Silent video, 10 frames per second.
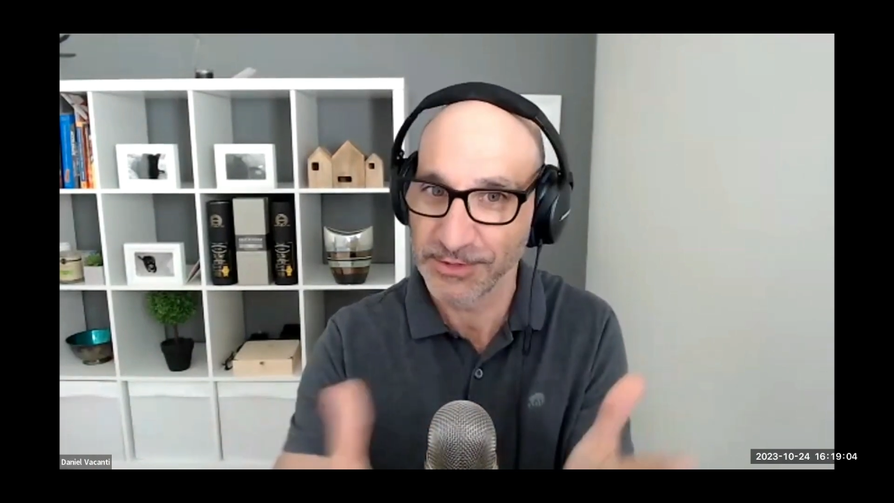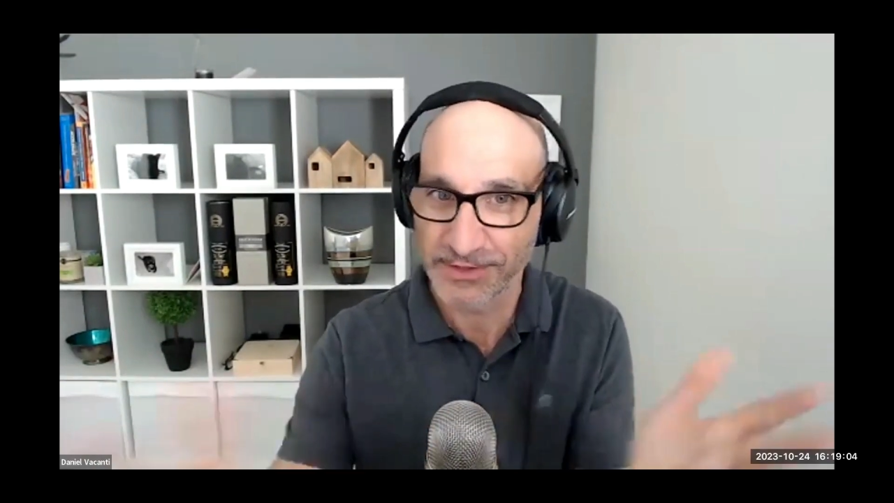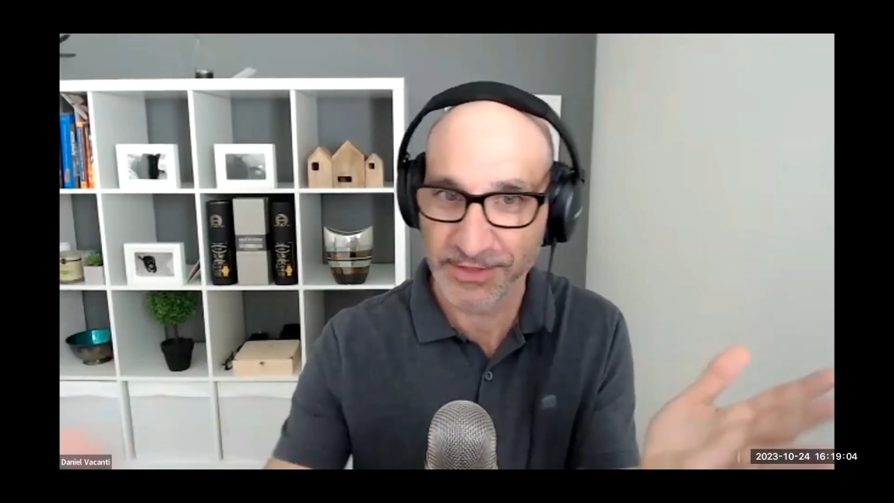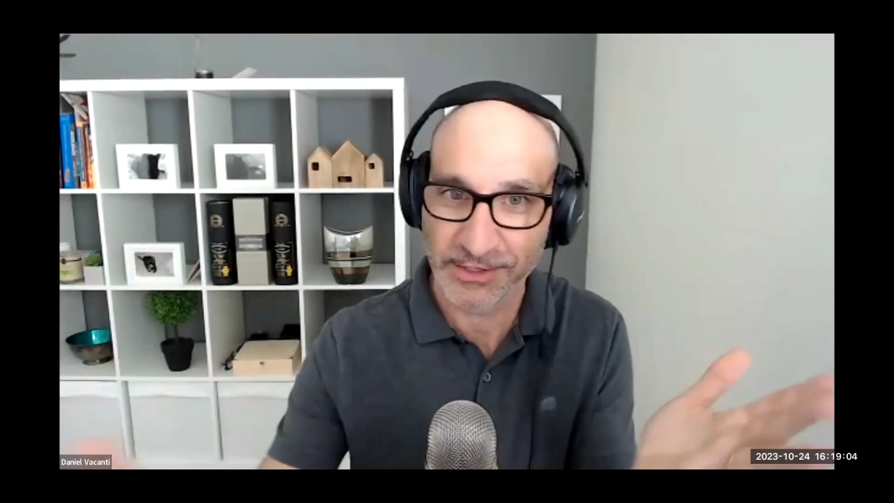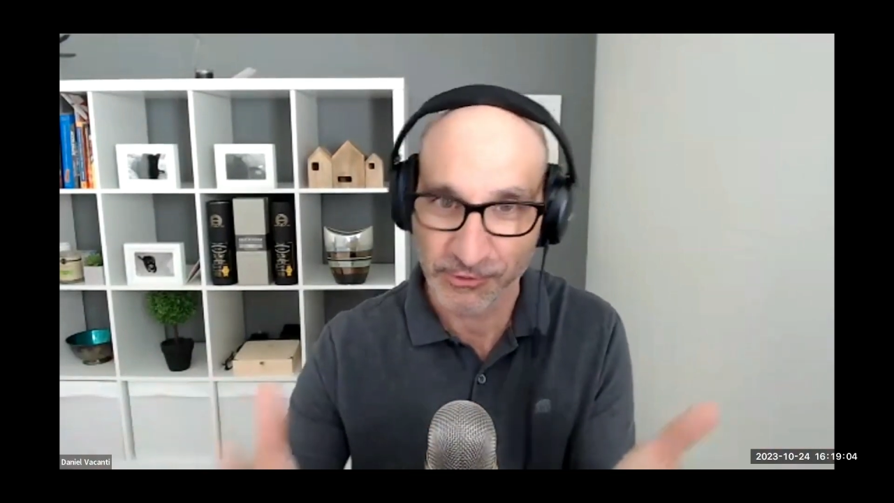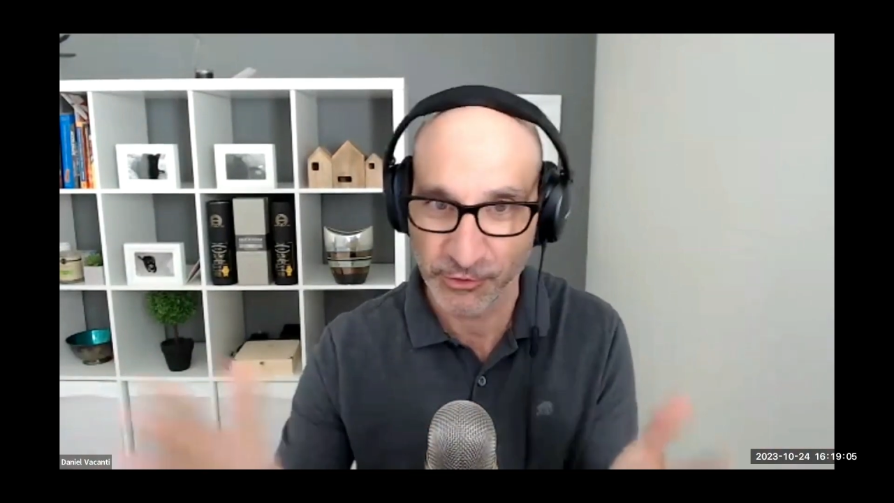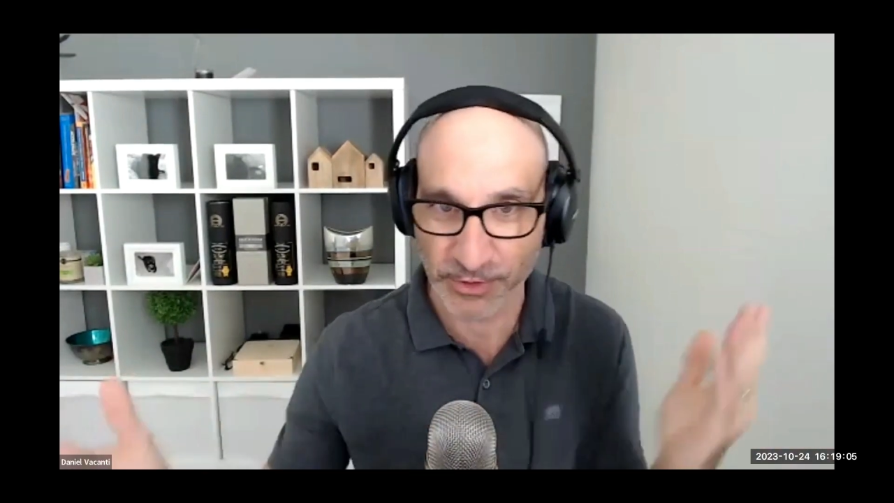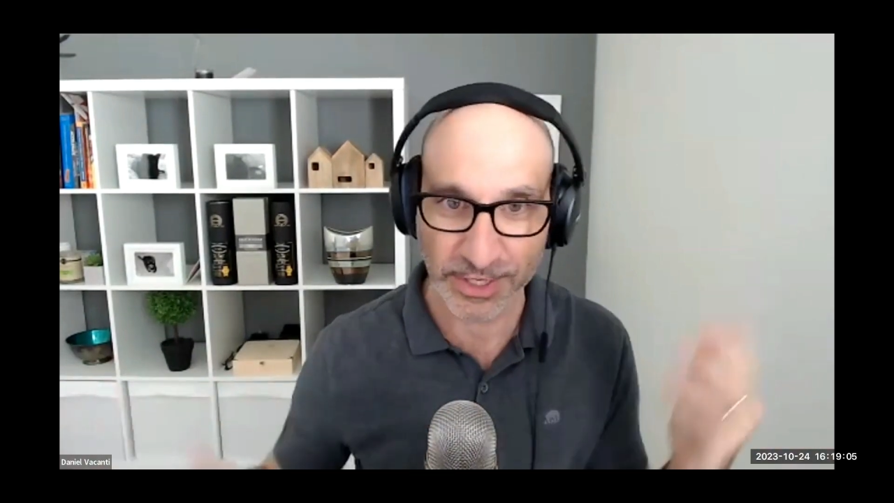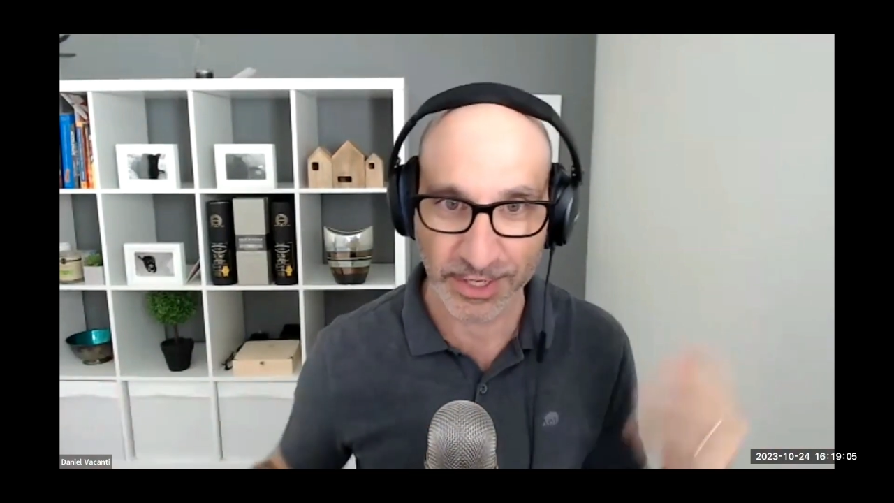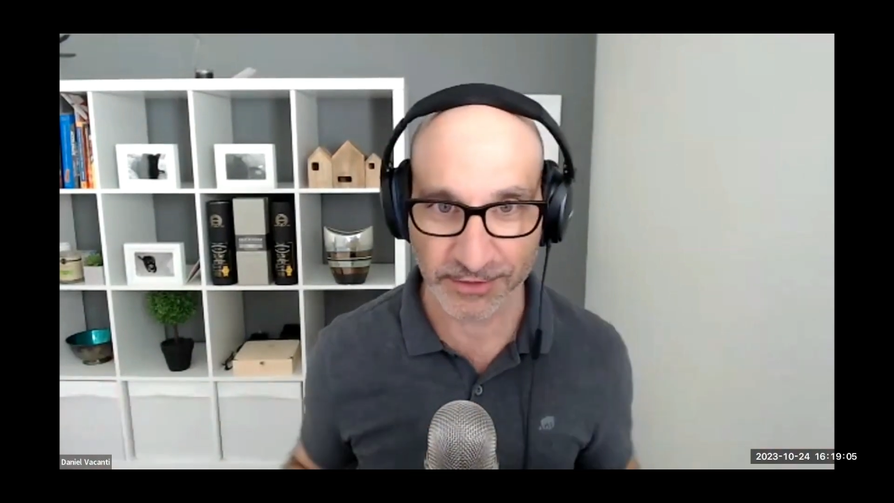I think
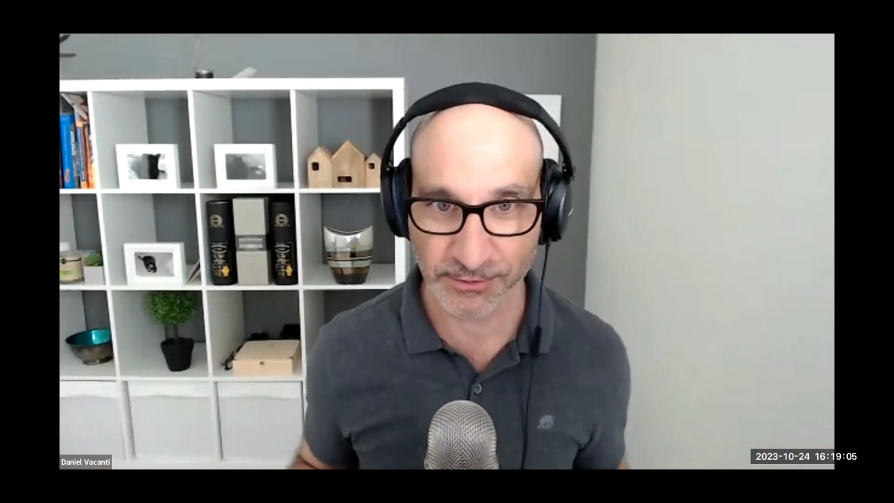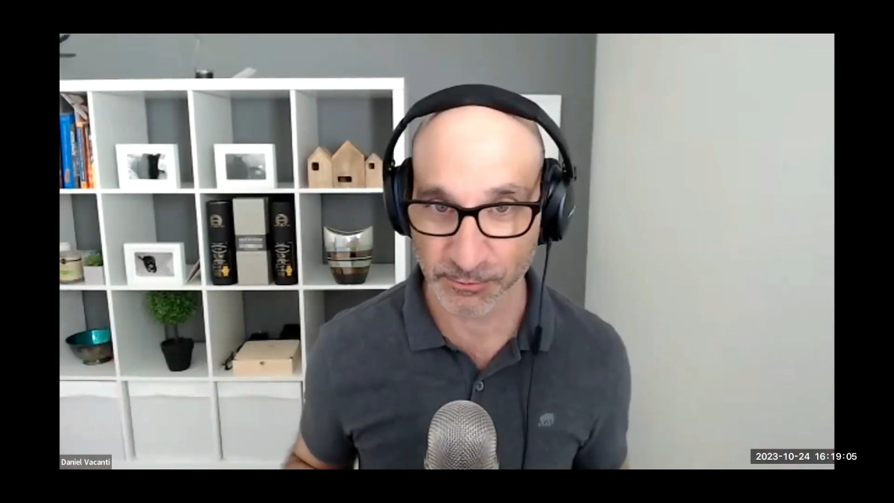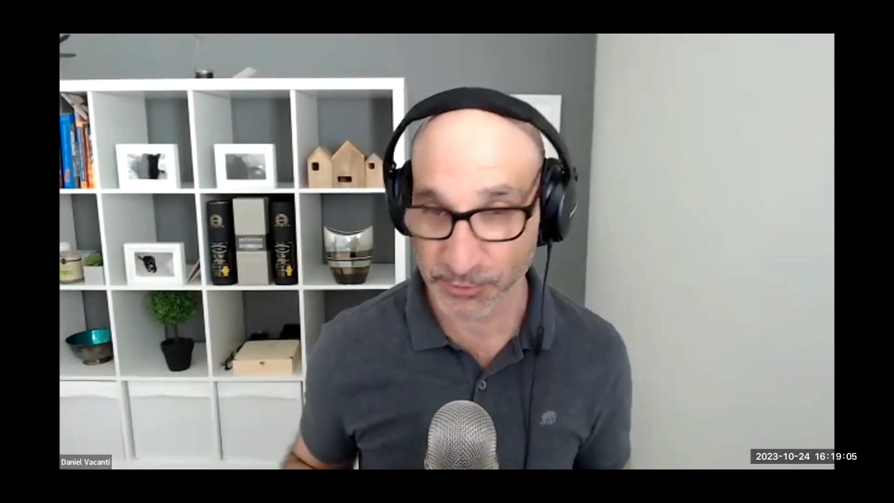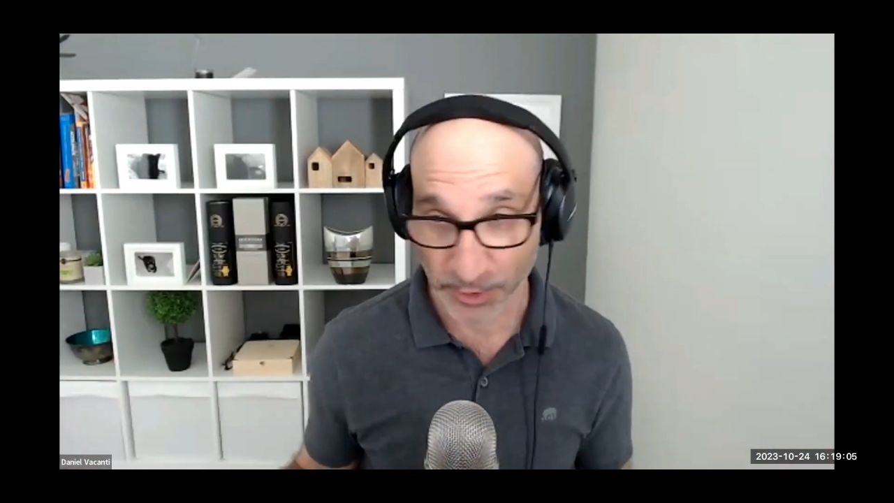Julia has some